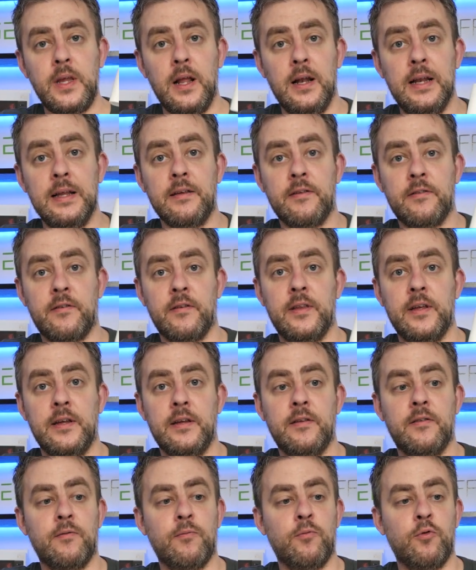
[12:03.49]
Links to
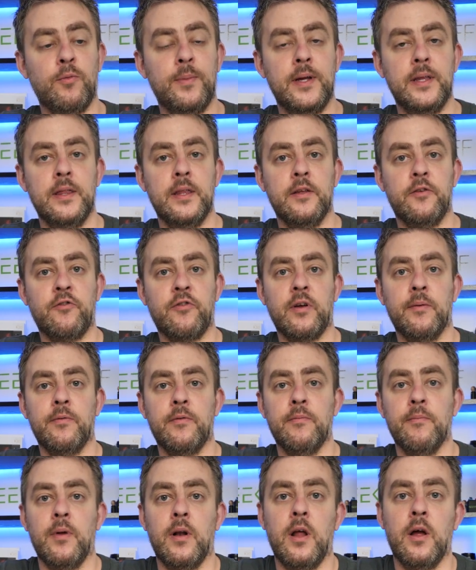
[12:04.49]
these will be in the
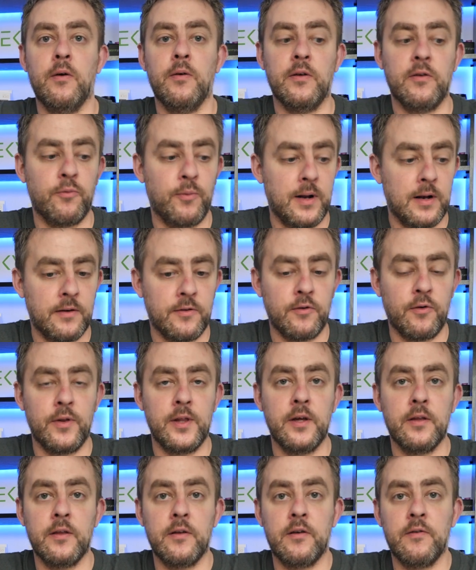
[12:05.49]
description below, as well as all
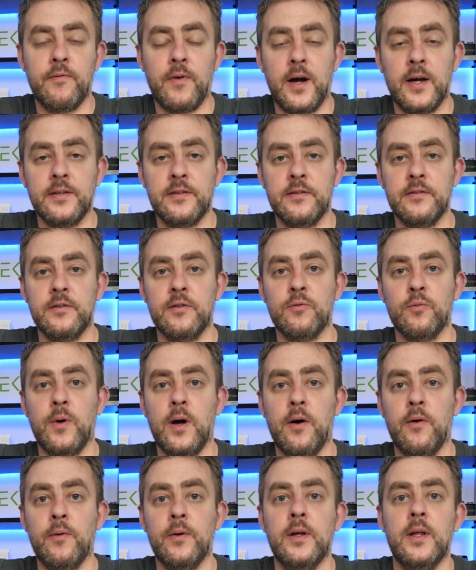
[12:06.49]
the other devices as
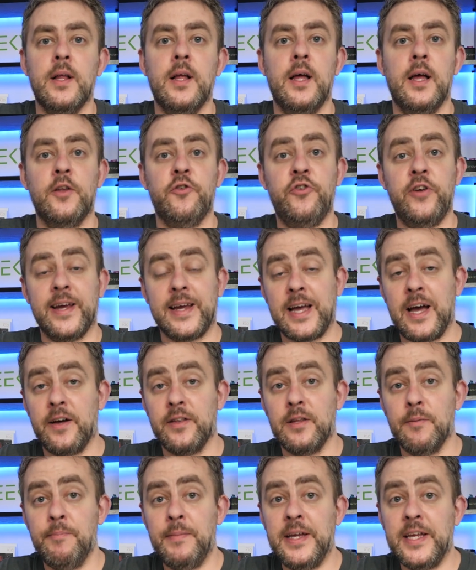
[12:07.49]
well. Check out
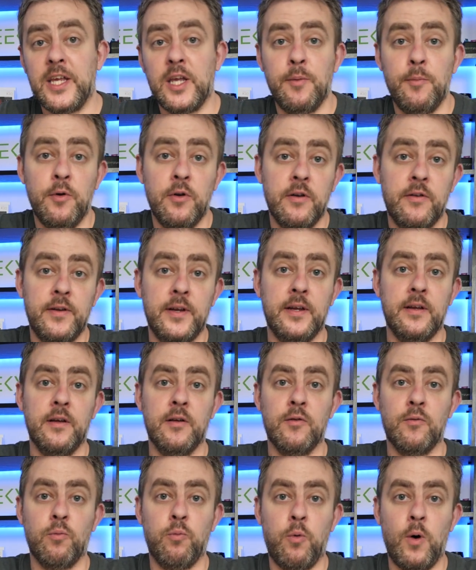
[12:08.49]
the Mi community
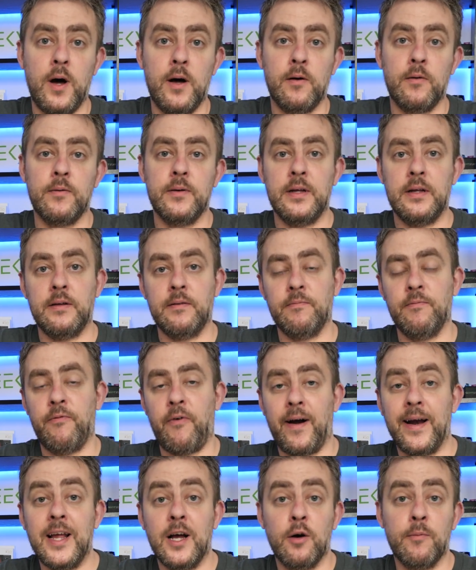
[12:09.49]
as well, a
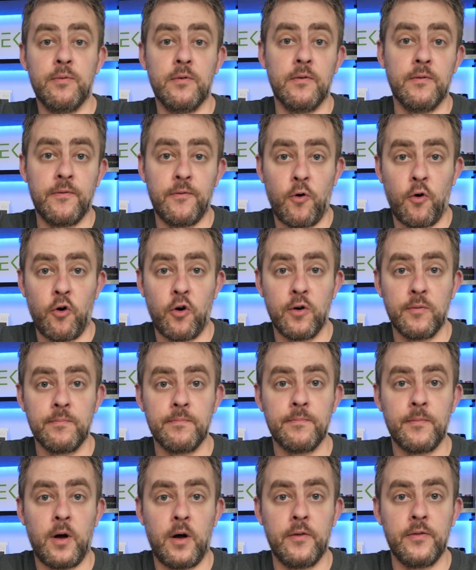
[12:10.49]
very helpful
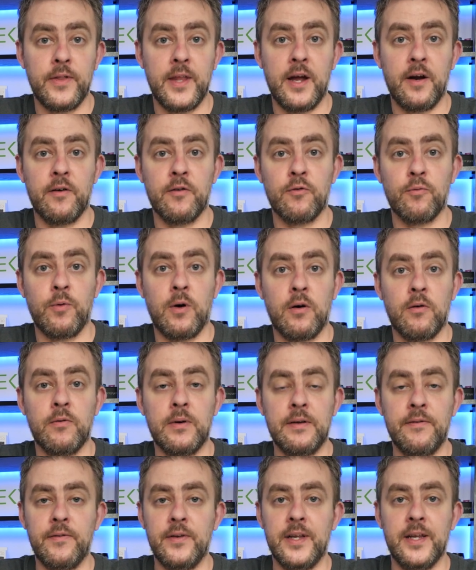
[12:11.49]
forum on there as well
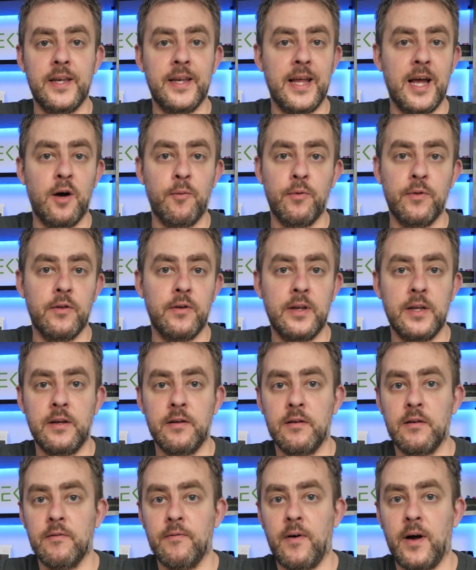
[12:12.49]
if you need any help with any of your
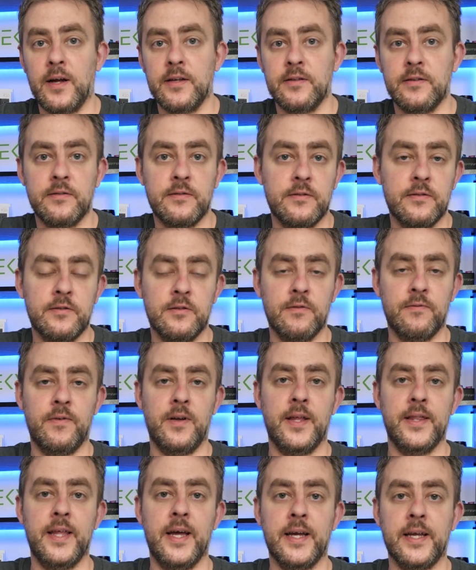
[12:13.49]
devices and stuff
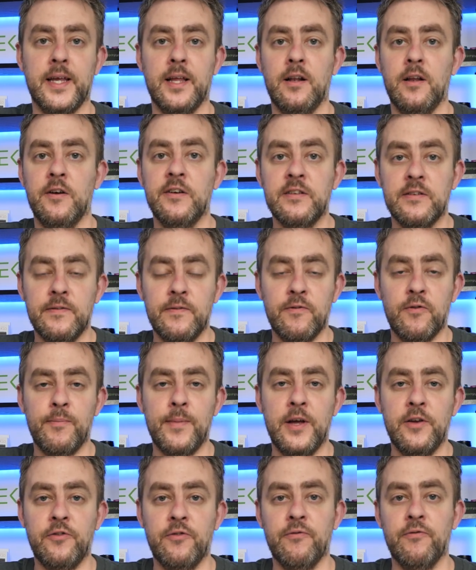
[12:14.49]
like that. Get loads of
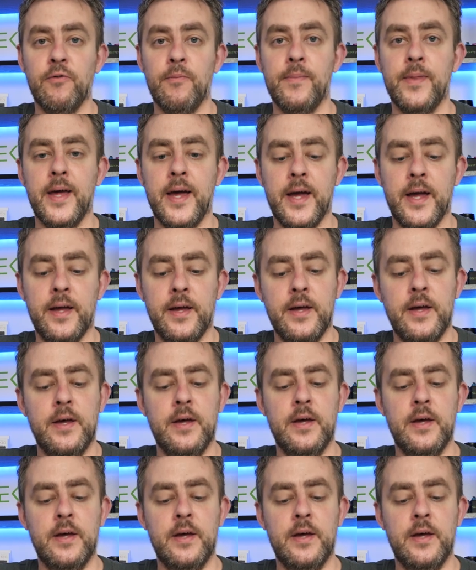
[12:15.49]
information from there.